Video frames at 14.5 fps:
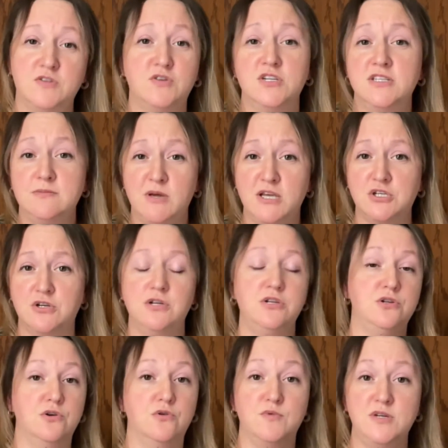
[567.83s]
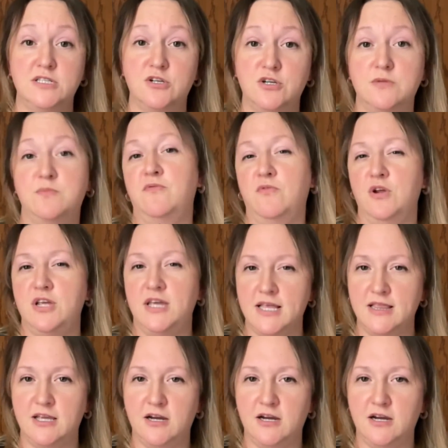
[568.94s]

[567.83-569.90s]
So just make sure you do your research before you get